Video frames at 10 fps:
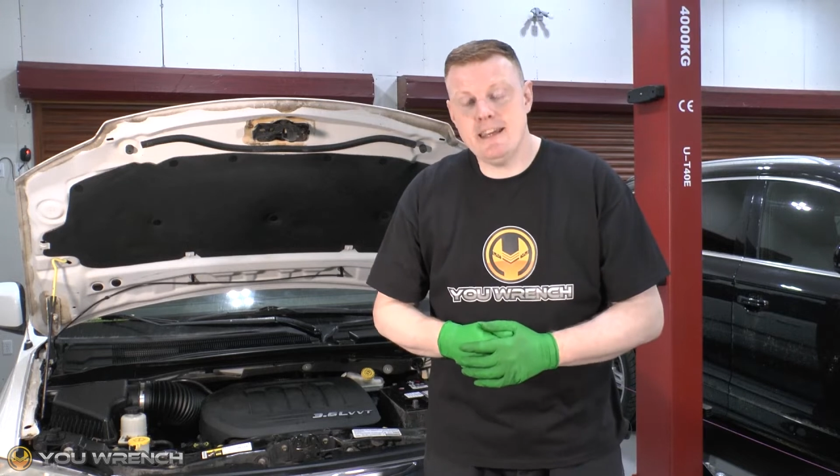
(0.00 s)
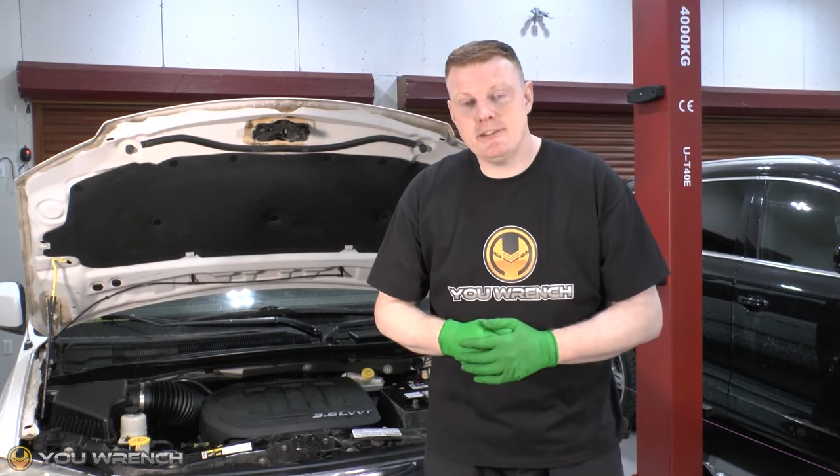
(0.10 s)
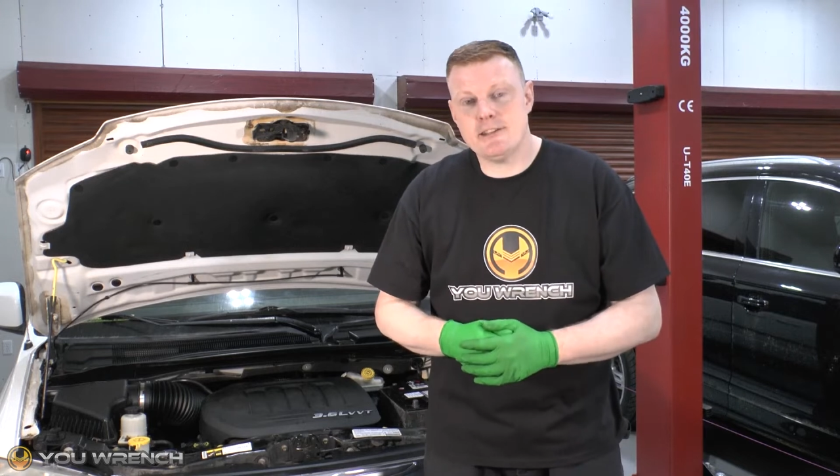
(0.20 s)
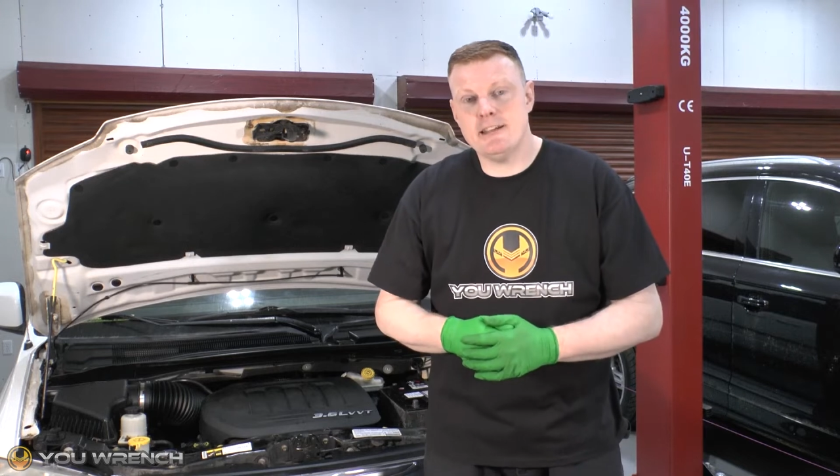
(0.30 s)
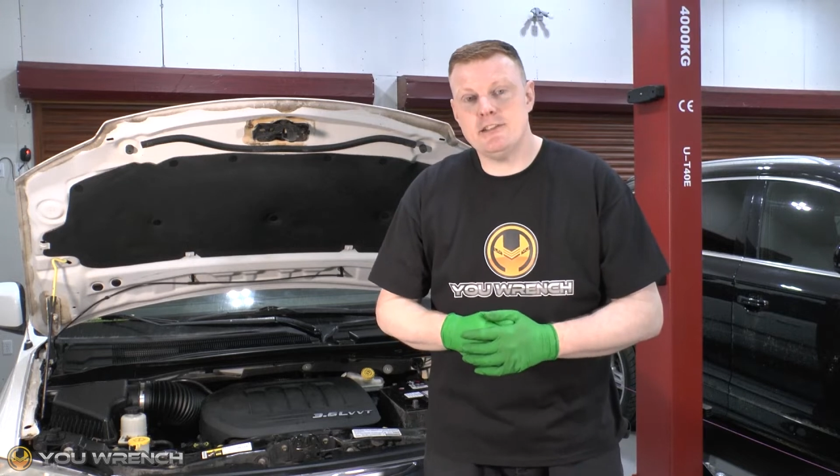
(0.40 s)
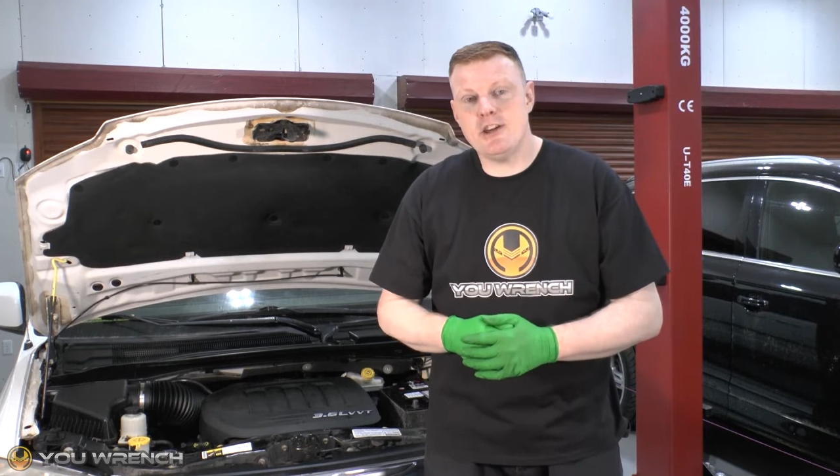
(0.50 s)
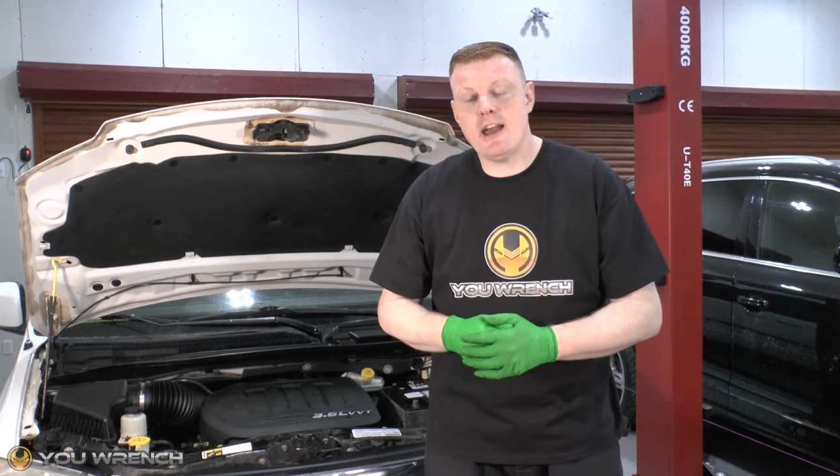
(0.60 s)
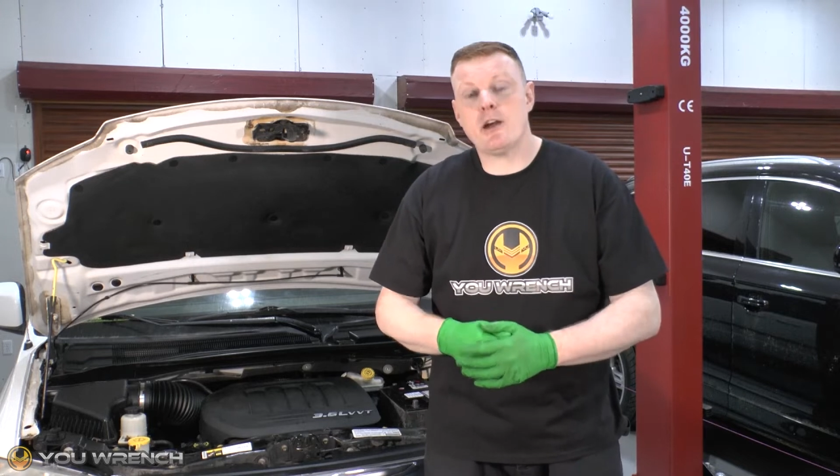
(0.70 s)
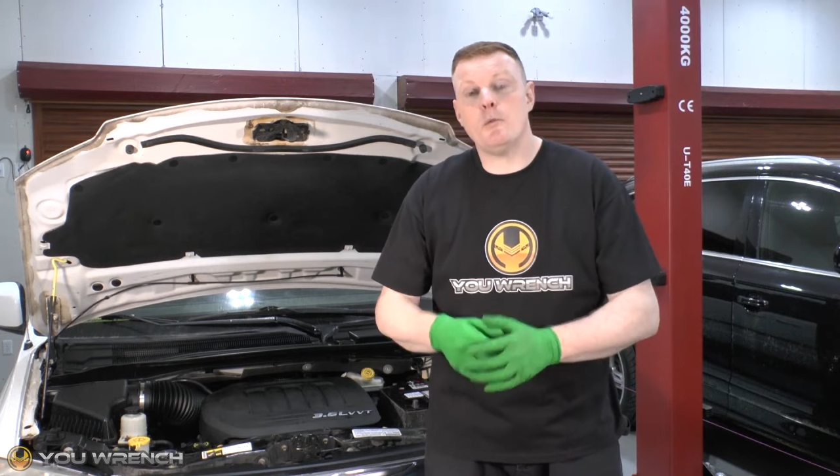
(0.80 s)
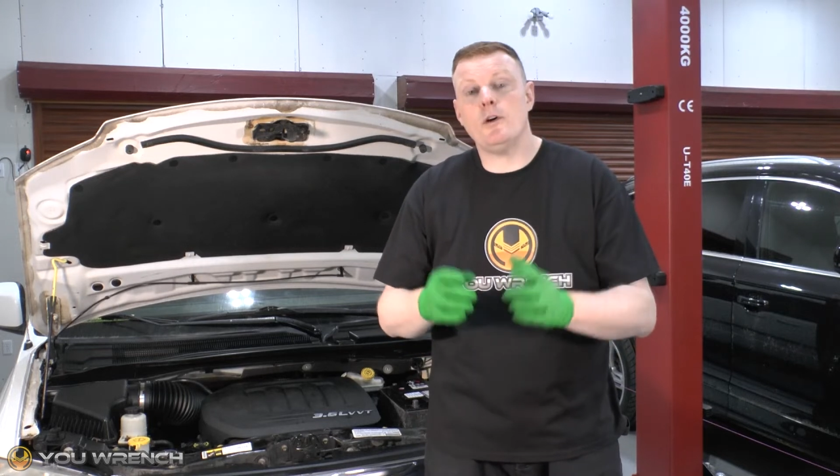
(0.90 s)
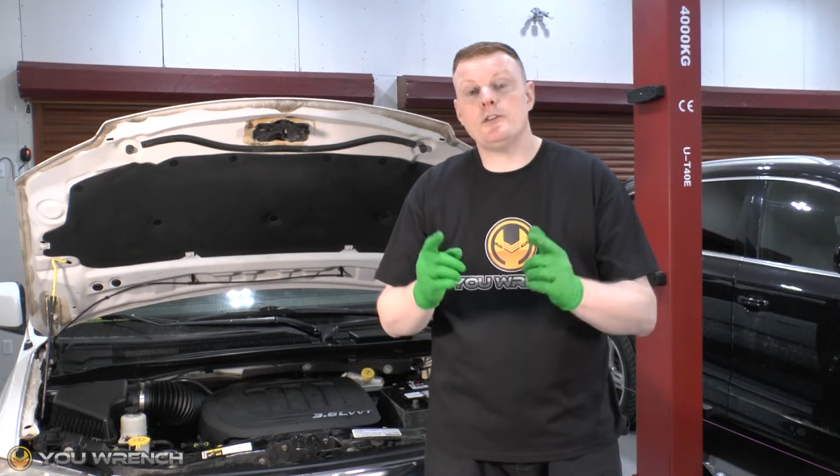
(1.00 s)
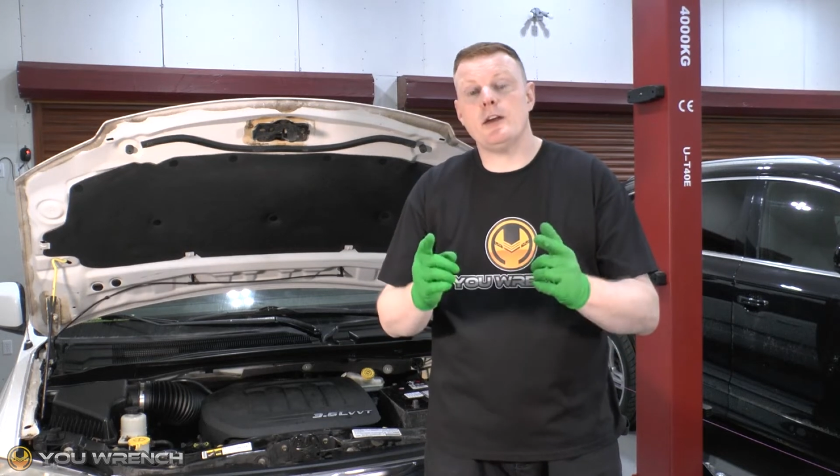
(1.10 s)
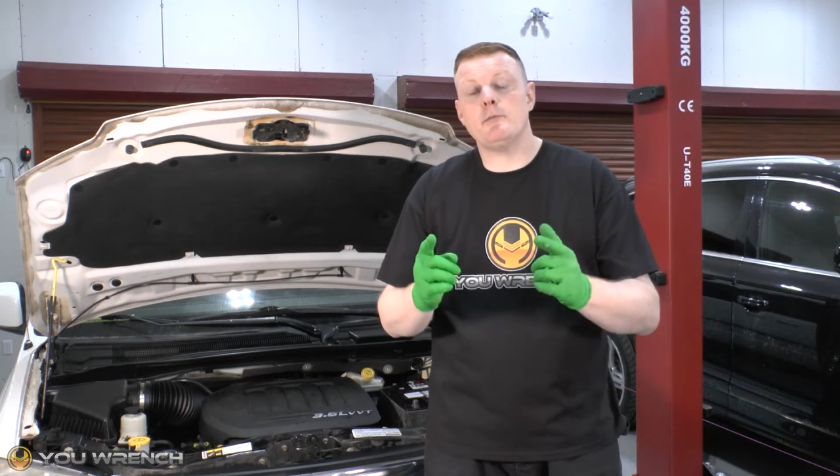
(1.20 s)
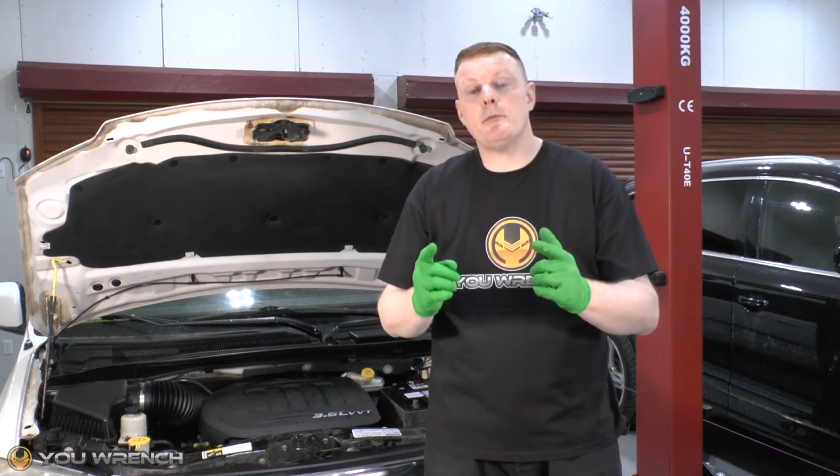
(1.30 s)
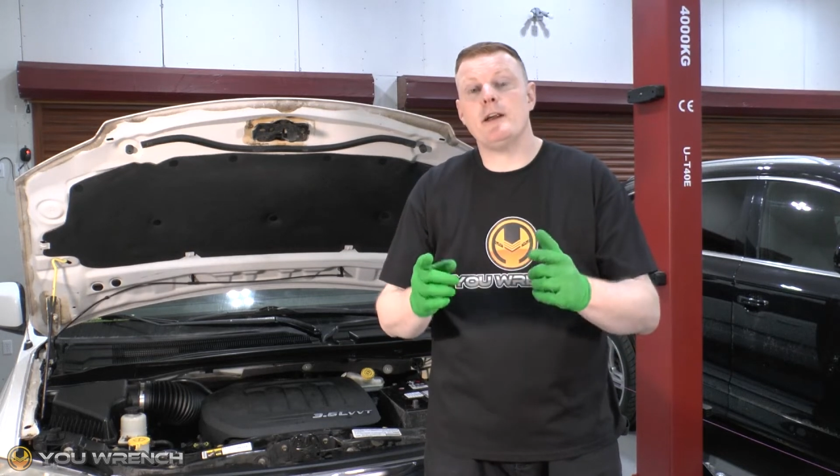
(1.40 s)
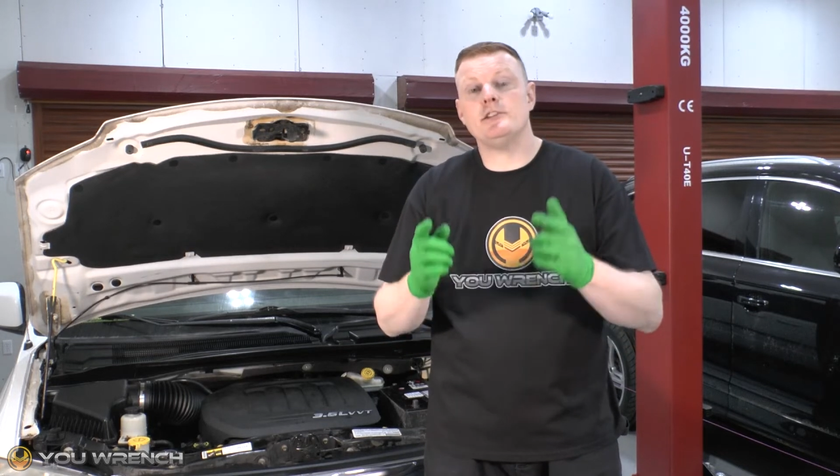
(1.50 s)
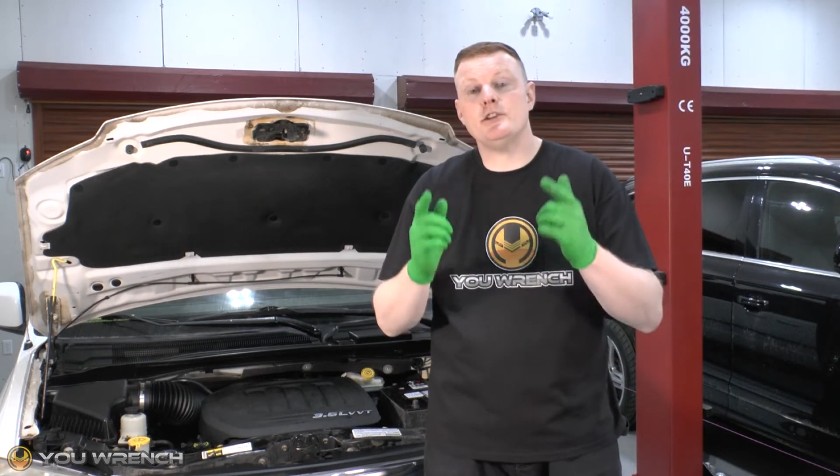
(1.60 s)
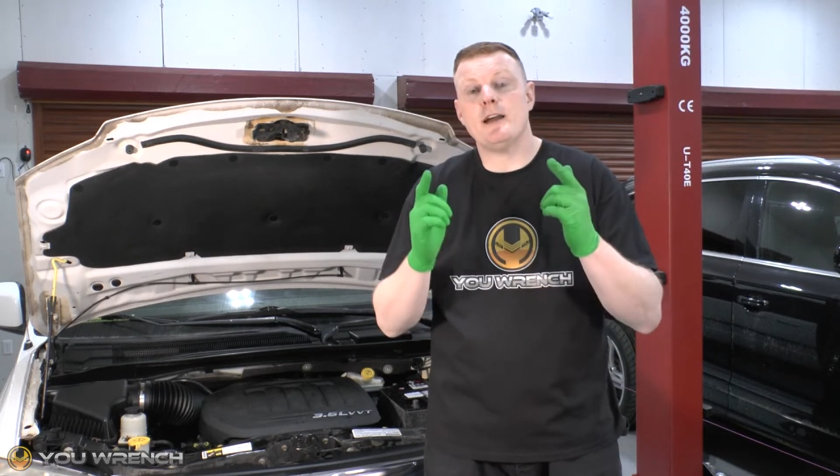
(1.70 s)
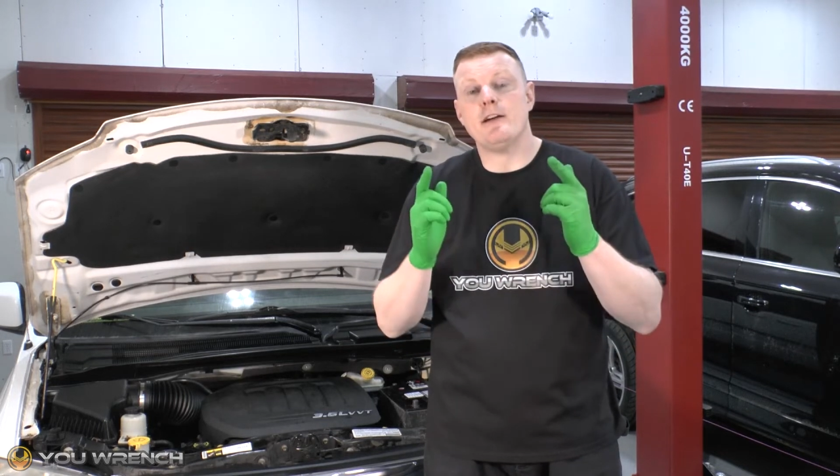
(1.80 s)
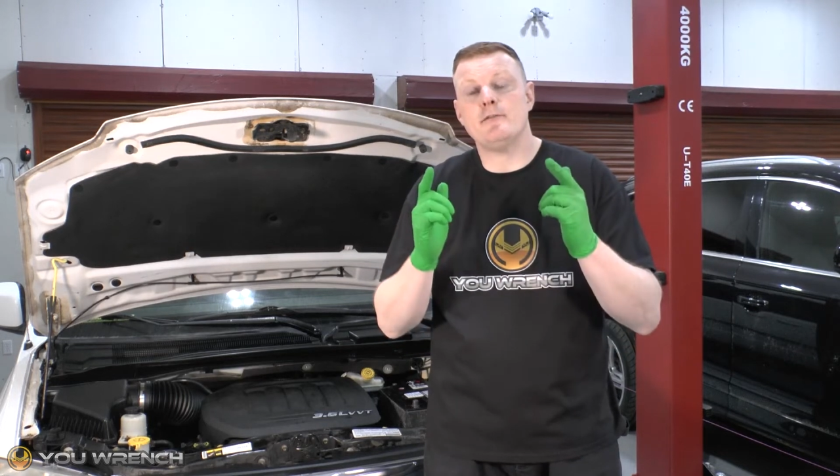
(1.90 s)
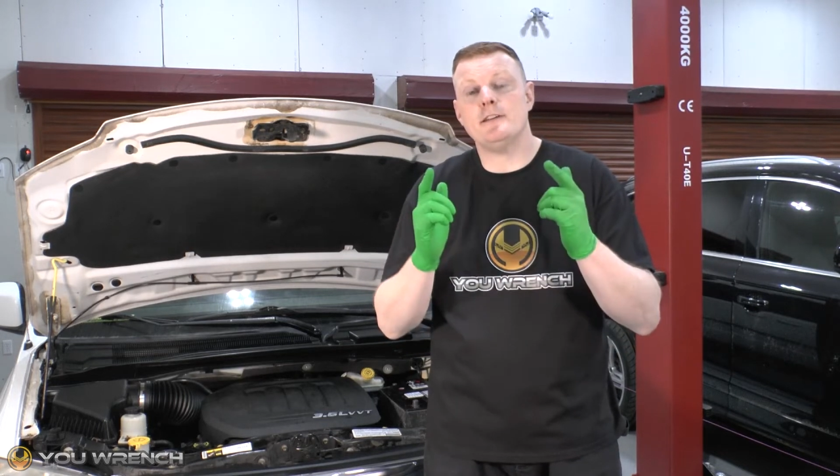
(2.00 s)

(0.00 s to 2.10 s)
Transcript: easily check what type of brakes you have